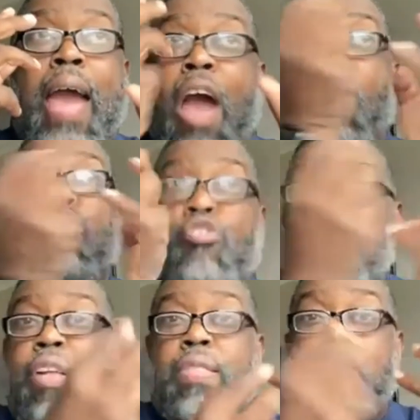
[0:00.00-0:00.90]

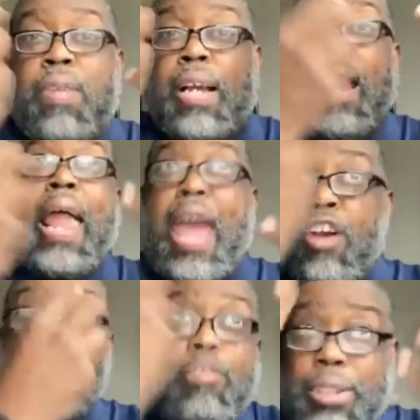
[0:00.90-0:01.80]
algorithm
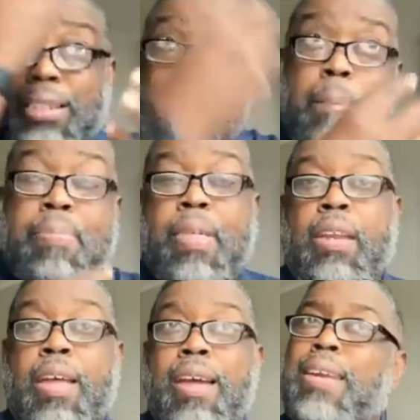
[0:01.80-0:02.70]
declare you
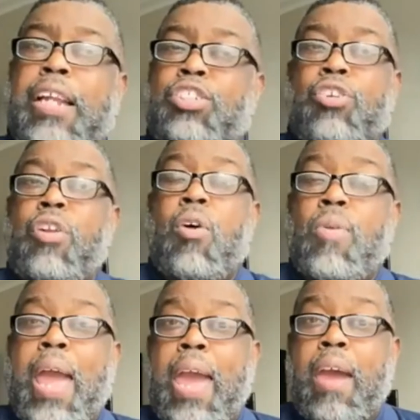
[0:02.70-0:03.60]
something that you
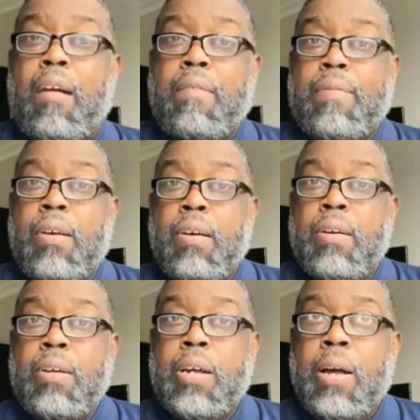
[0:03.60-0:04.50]
don't have.
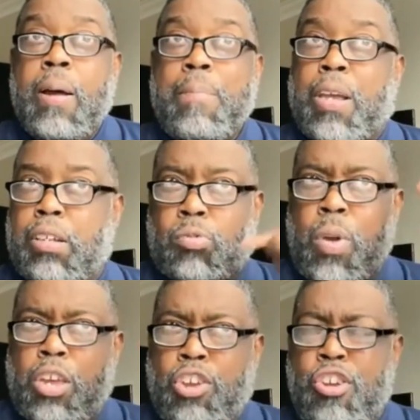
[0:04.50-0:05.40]
because
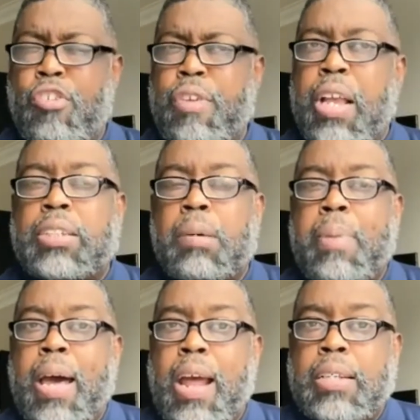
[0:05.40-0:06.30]
we're curious
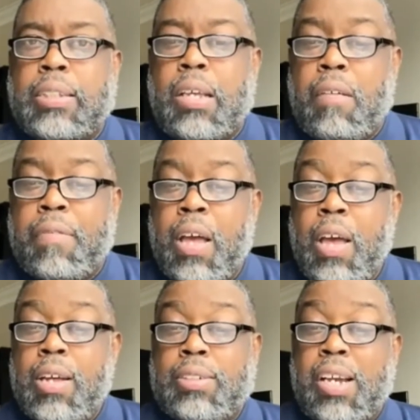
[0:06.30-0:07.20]
about ourselves.
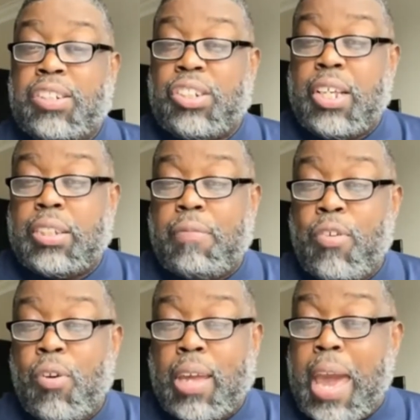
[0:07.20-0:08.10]
Touch this if
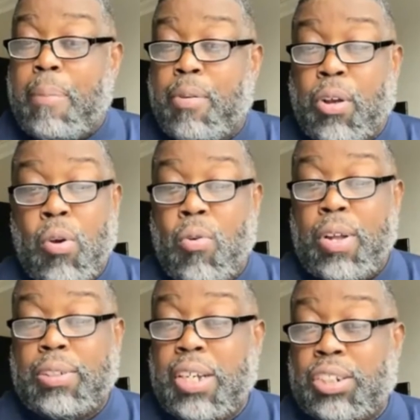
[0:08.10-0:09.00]
you're a
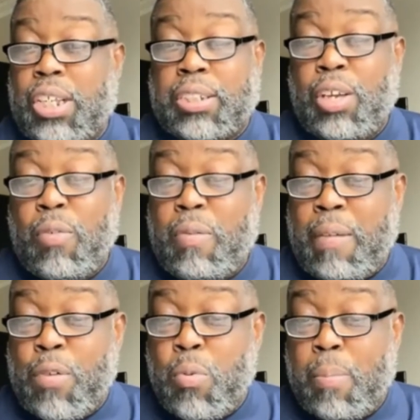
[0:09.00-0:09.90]
Capricorn. Touch this
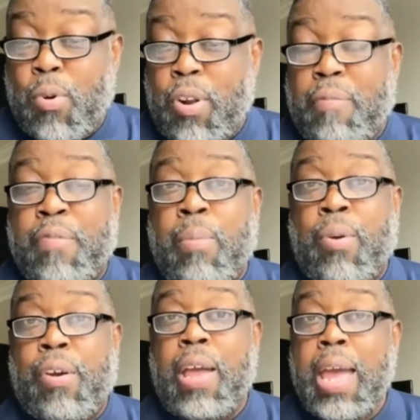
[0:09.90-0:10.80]
if you were born in
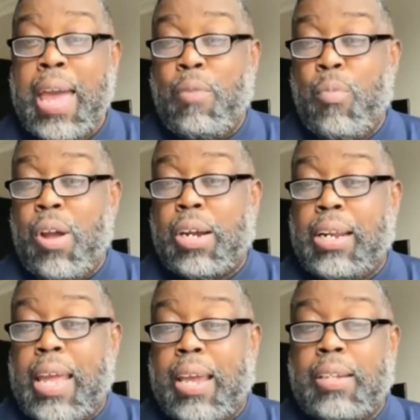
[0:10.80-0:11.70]
February. And we'll
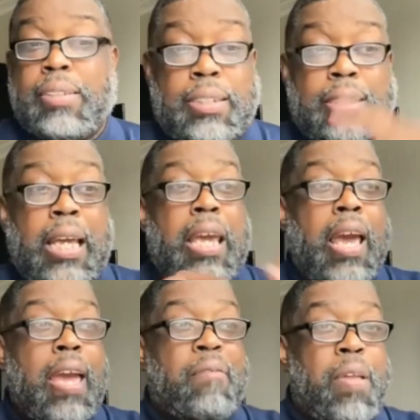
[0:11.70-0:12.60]
click it to see
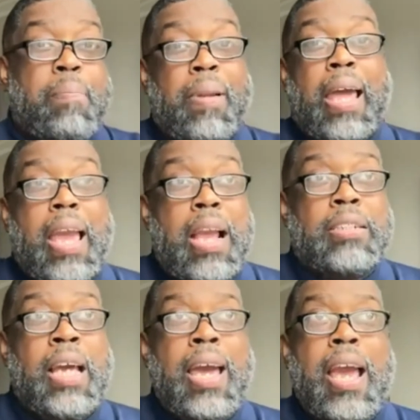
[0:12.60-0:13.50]
if it
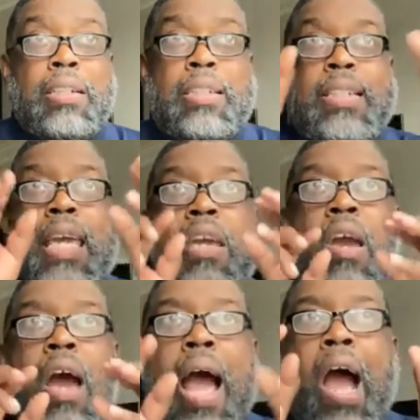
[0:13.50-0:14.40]
plays and
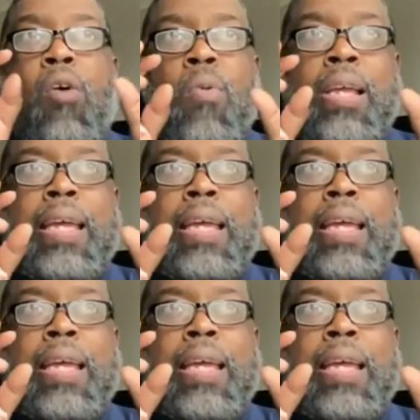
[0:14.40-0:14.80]
see how we